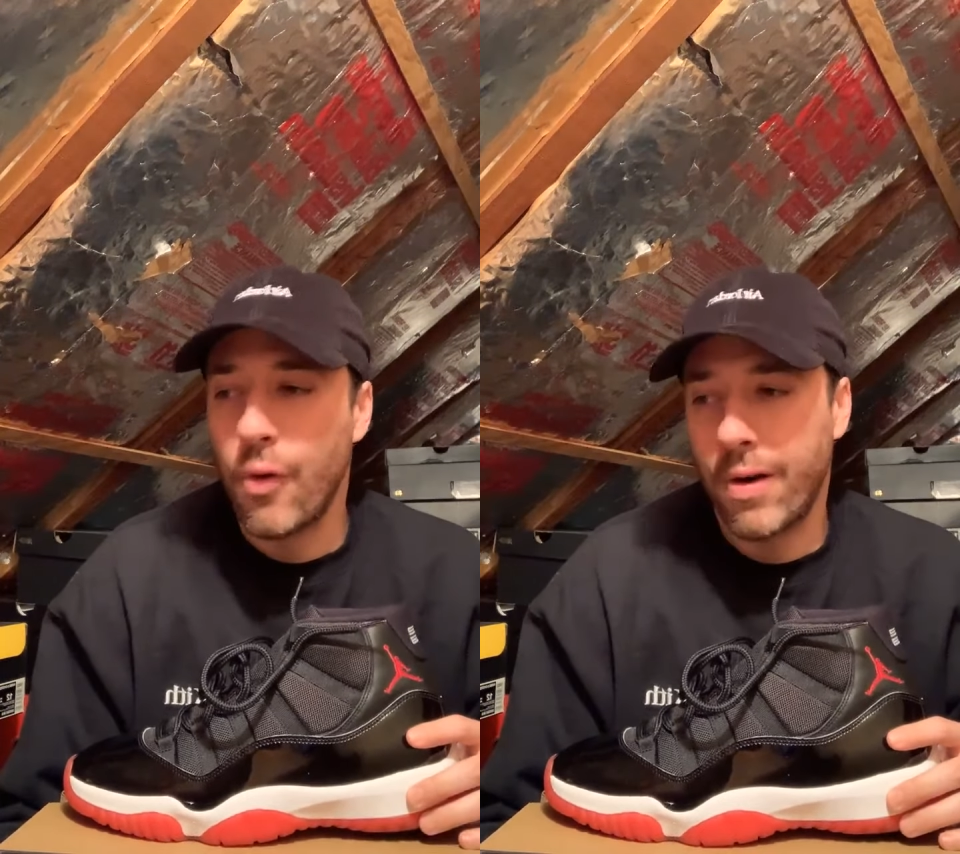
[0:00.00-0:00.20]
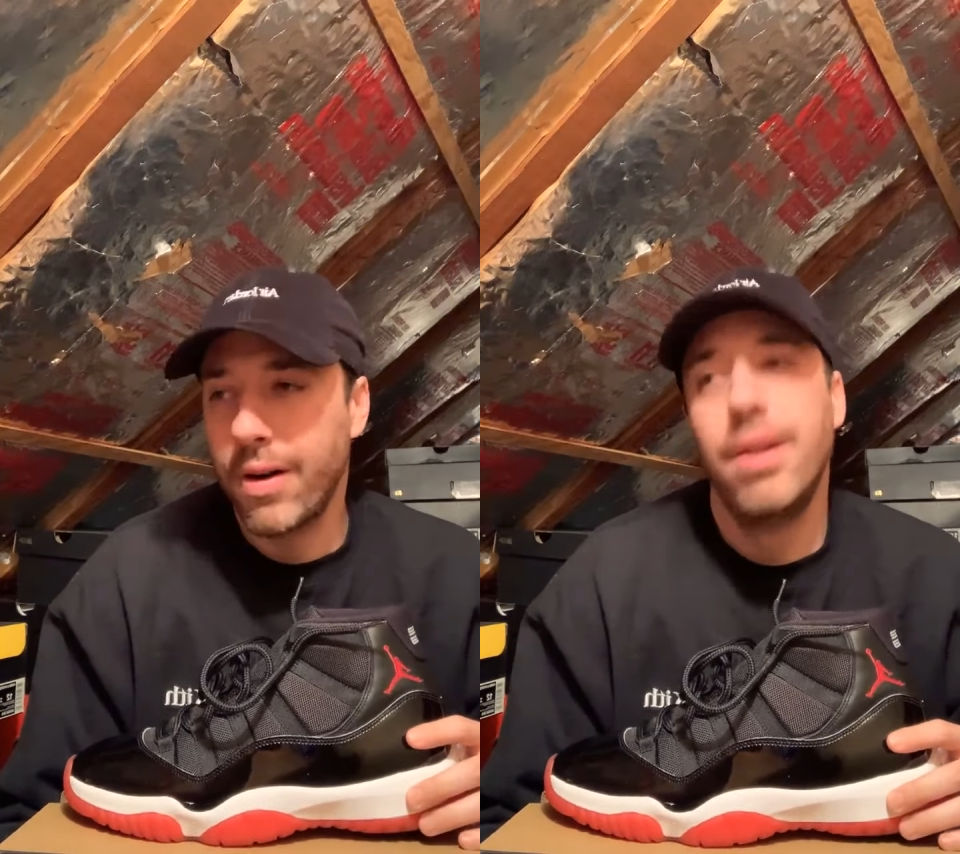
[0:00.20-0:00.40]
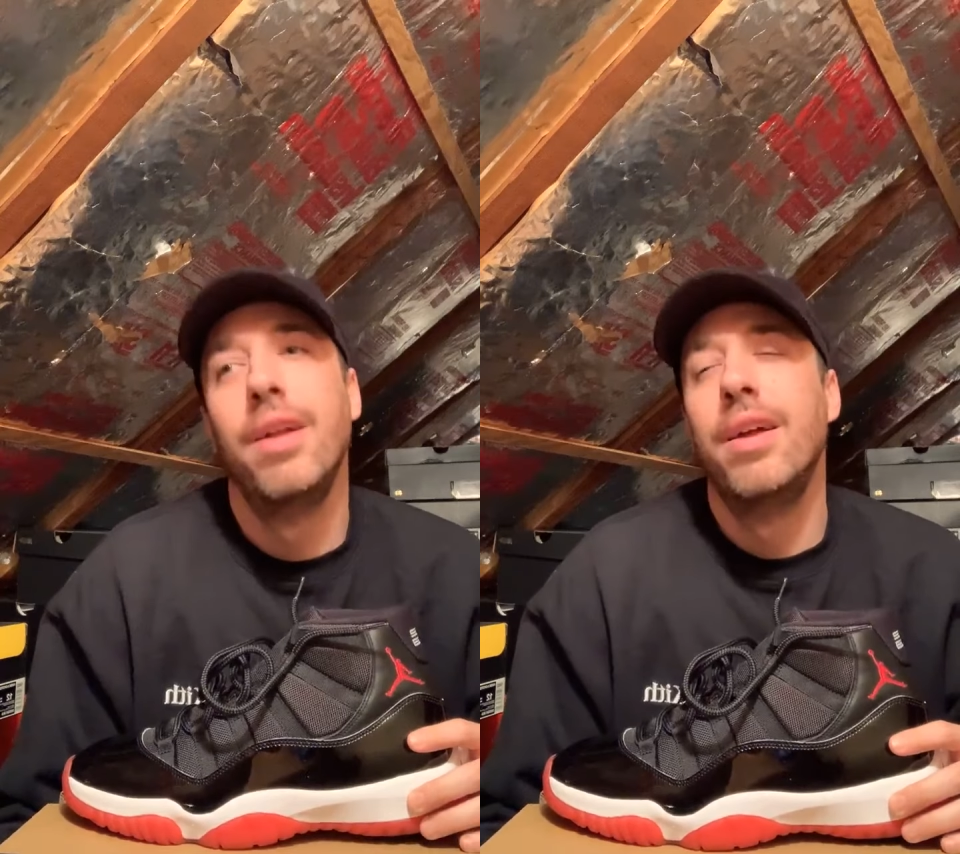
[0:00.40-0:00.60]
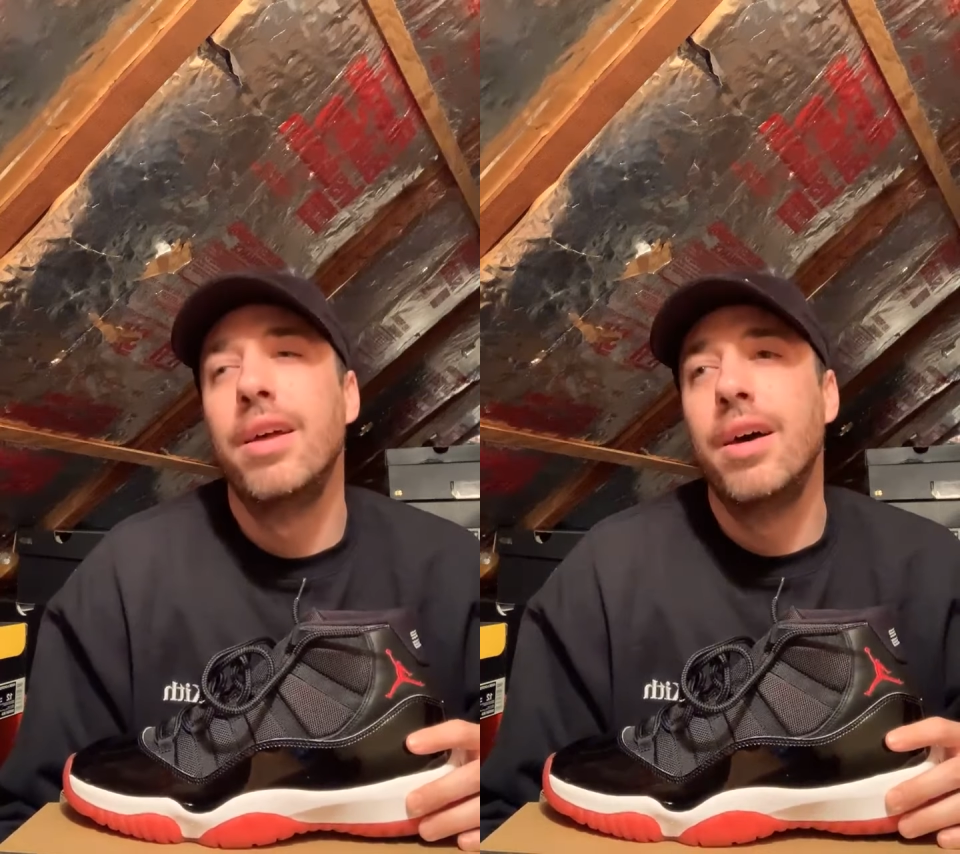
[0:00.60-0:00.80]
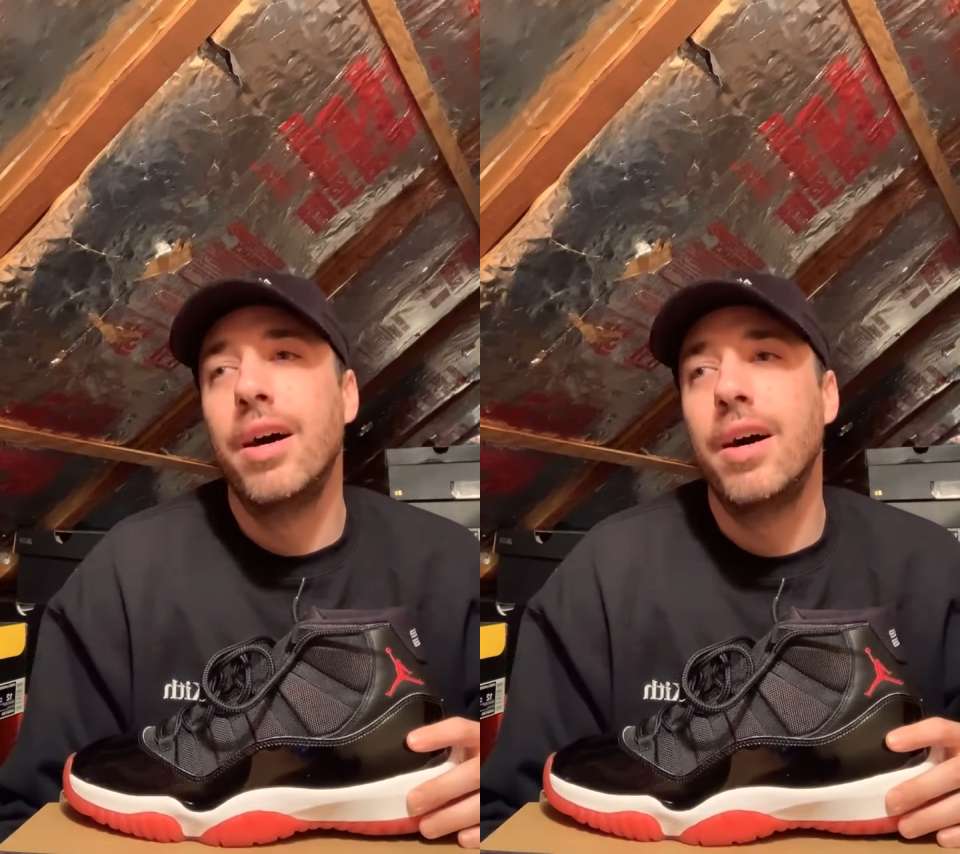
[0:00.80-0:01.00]

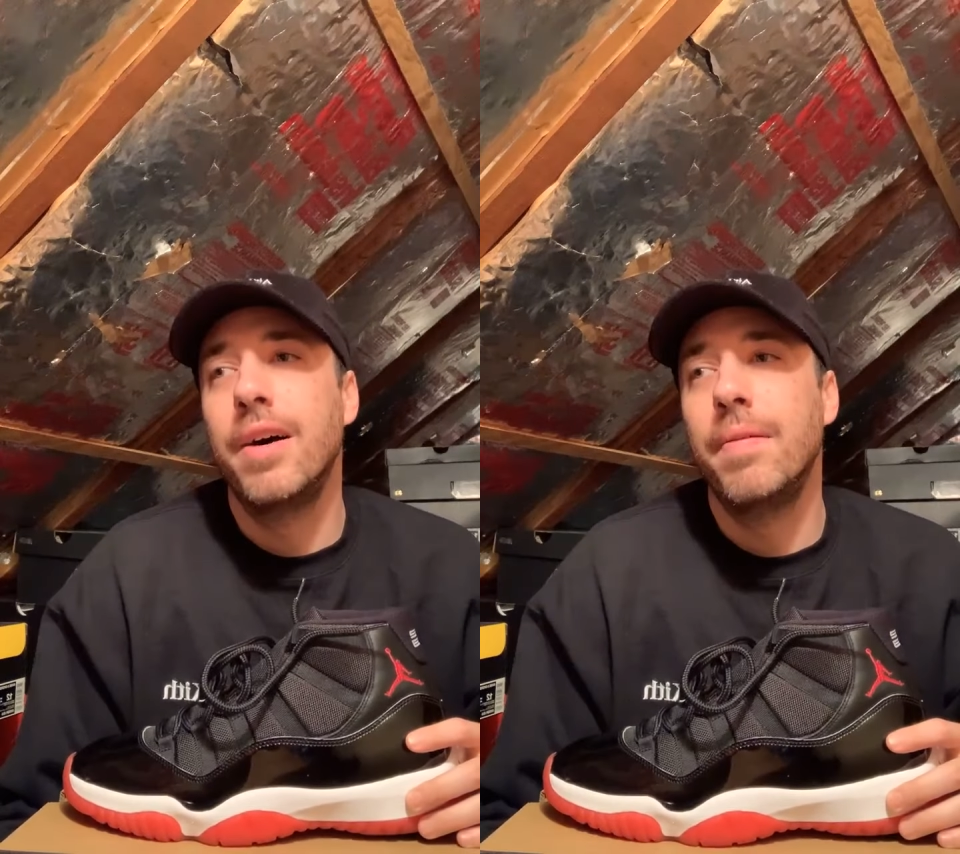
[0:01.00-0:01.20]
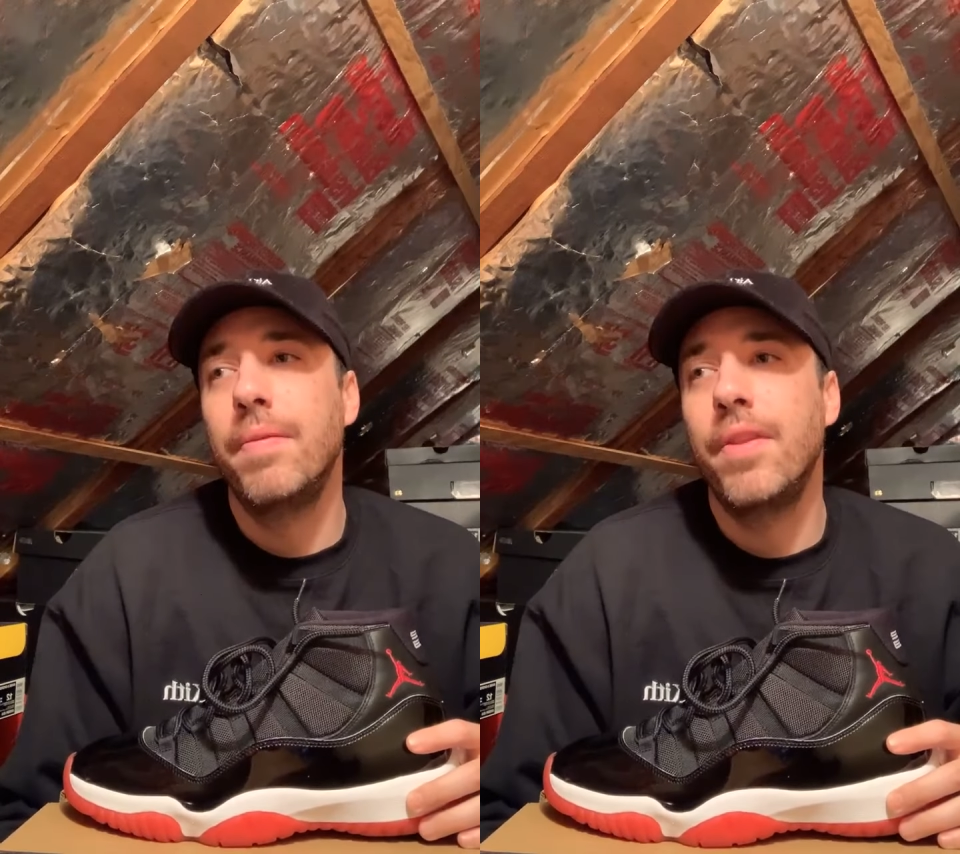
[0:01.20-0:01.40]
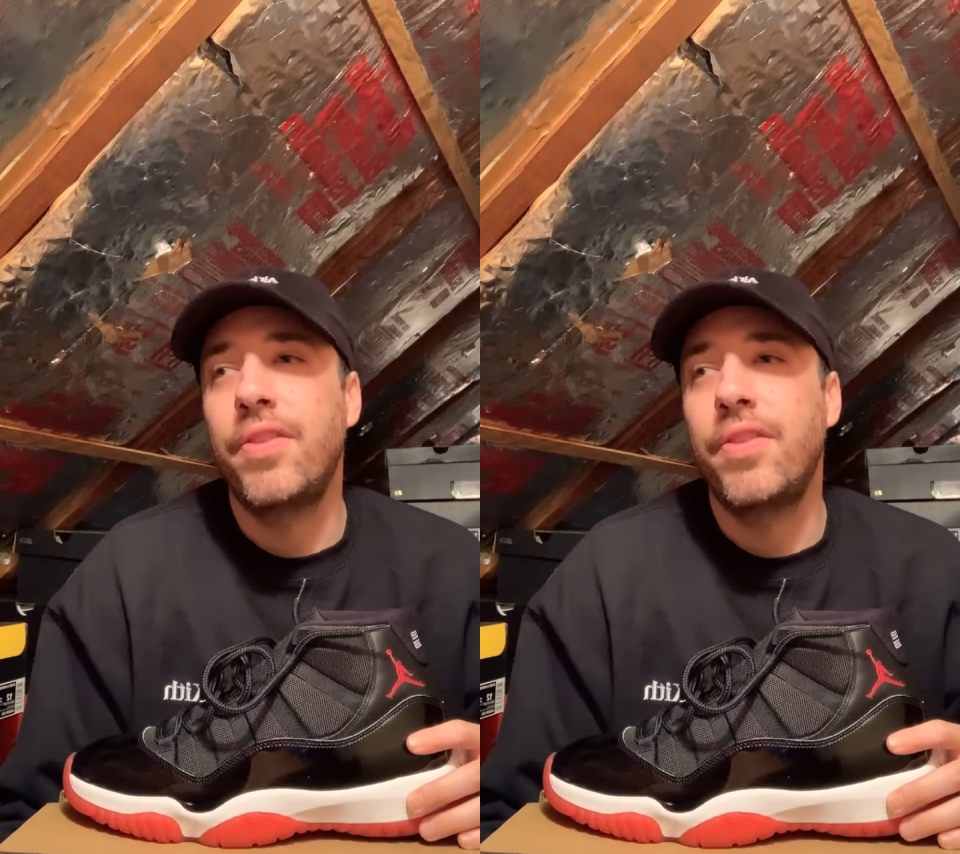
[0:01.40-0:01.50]
The